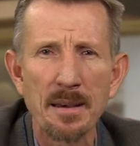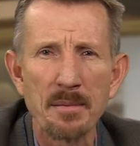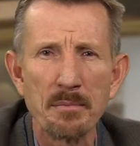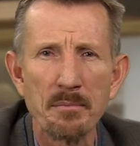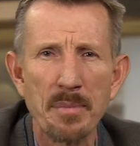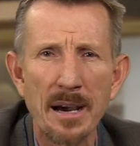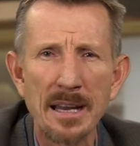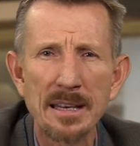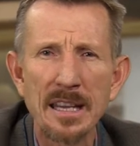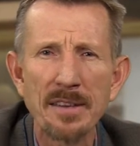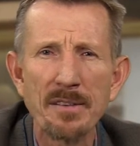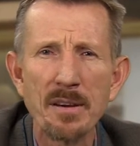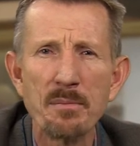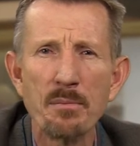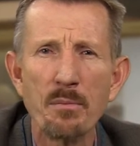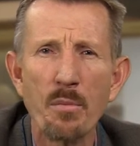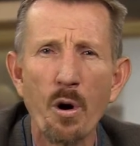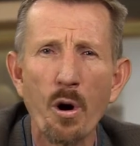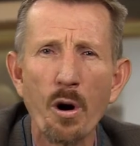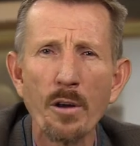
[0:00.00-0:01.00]
But
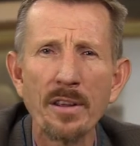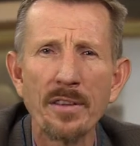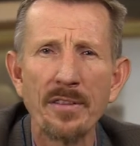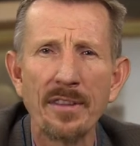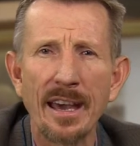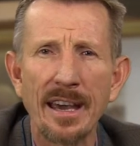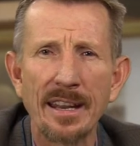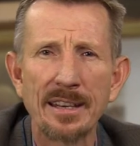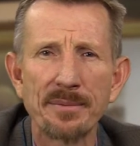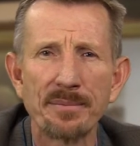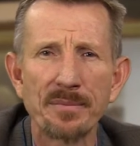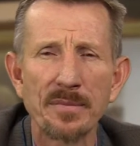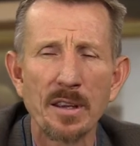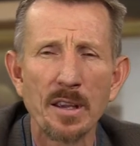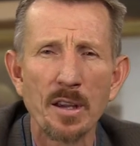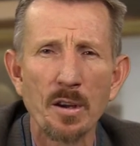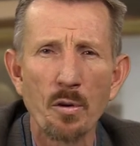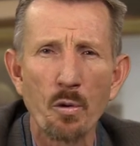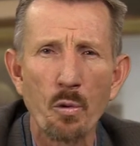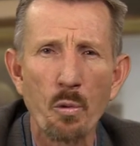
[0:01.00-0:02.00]
even more than that,
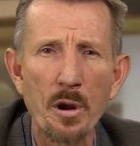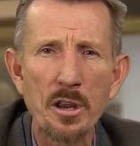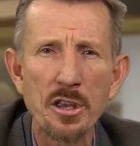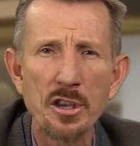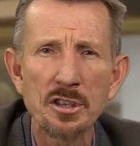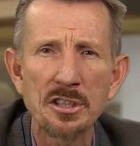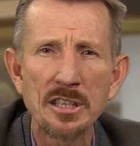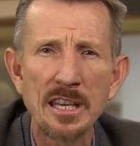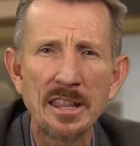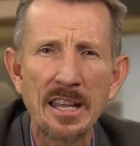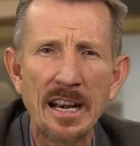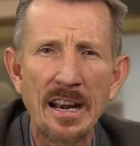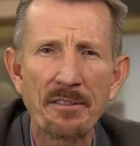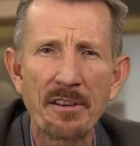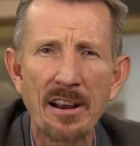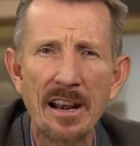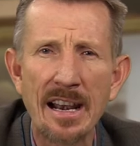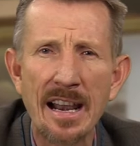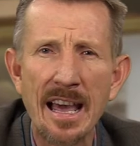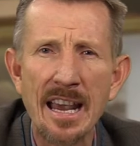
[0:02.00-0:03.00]
when you see the
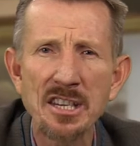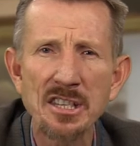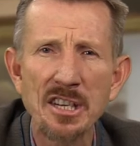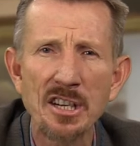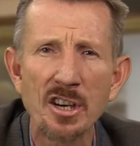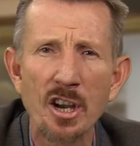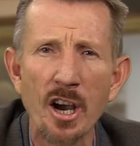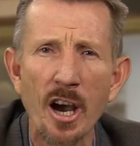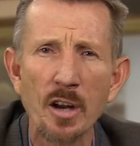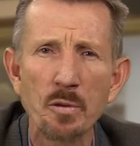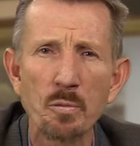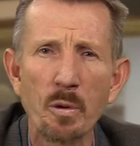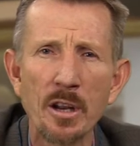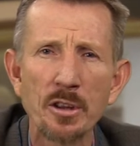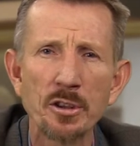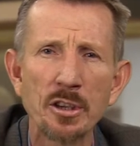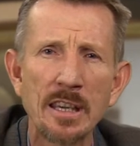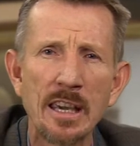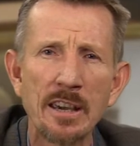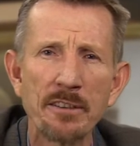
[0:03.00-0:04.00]
revelation God
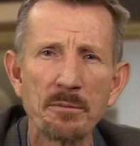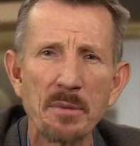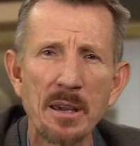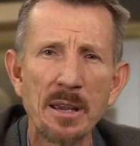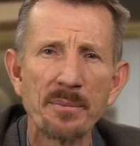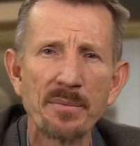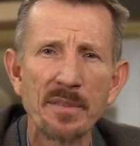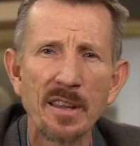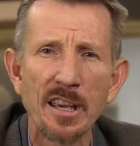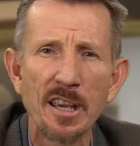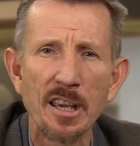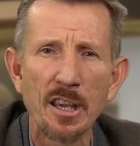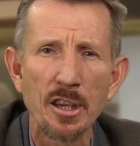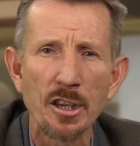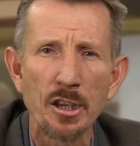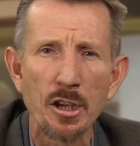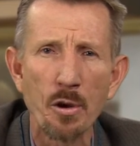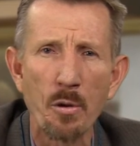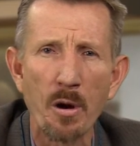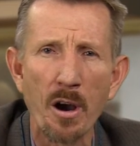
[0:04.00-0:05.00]
wanted to give me,
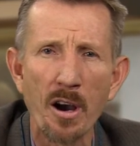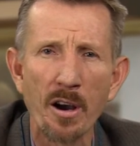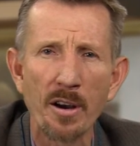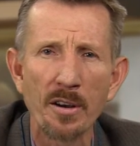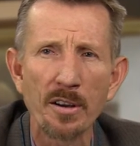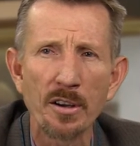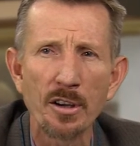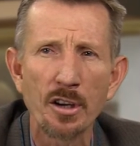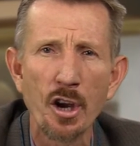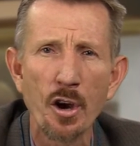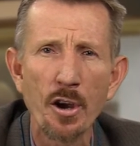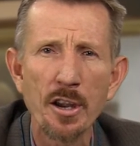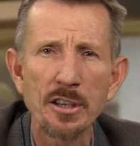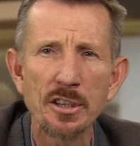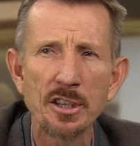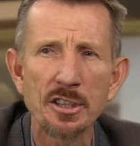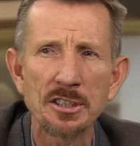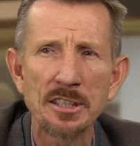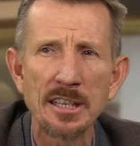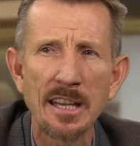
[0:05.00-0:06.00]
you are going
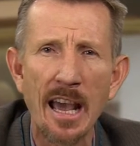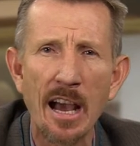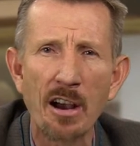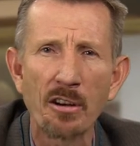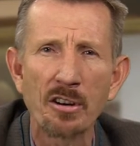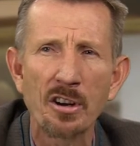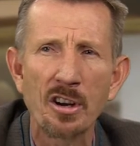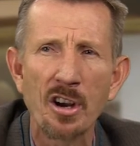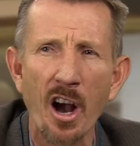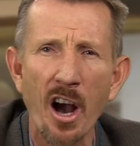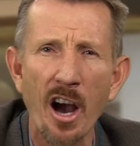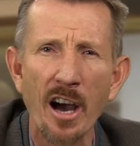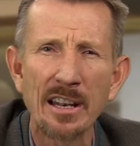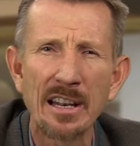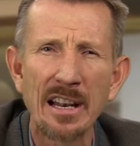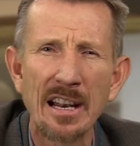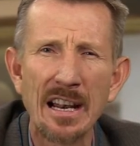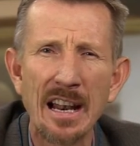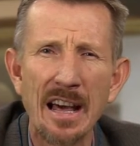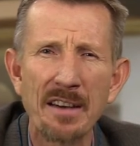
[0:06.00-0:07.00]
to see how God
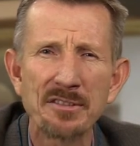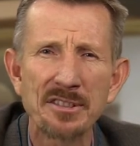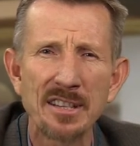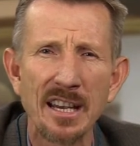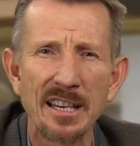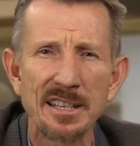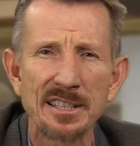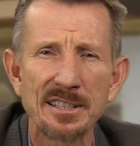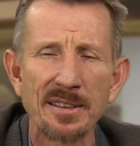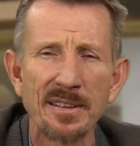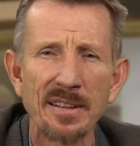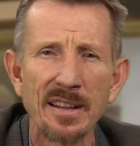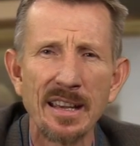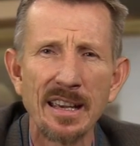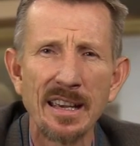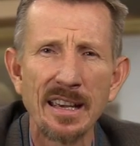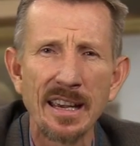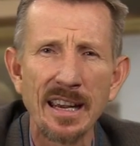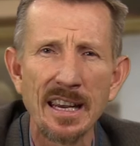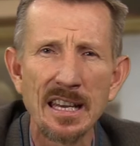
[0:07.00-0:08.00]
loves us
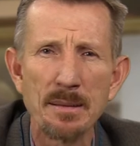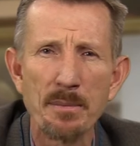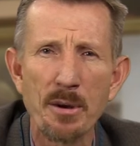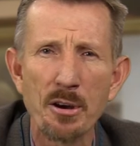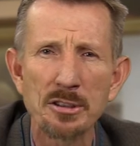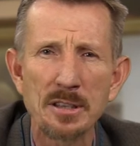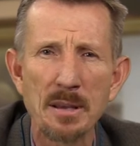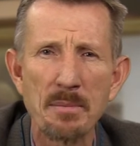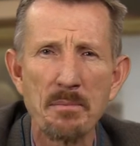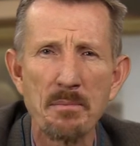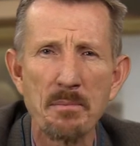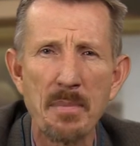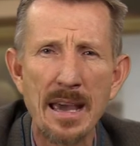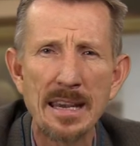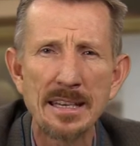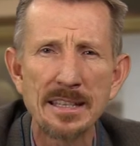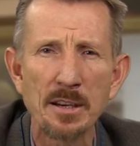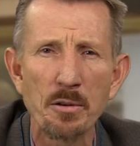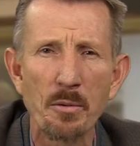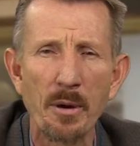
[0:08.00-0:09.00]
in the most
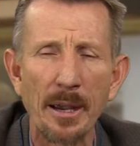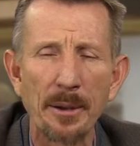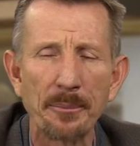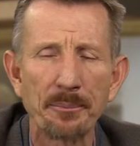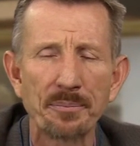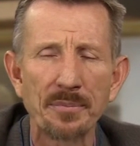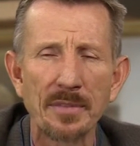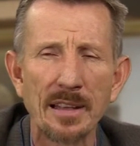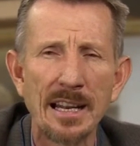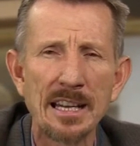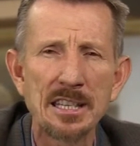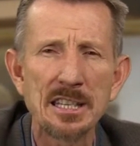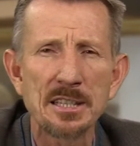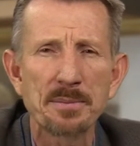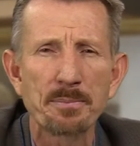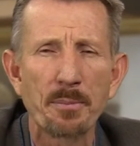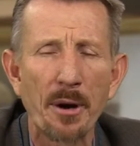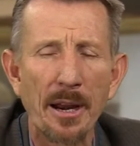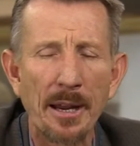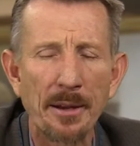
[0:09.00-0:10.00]
amazing way. Let's
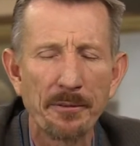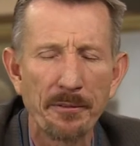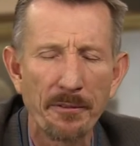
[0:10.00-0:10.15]
just pray.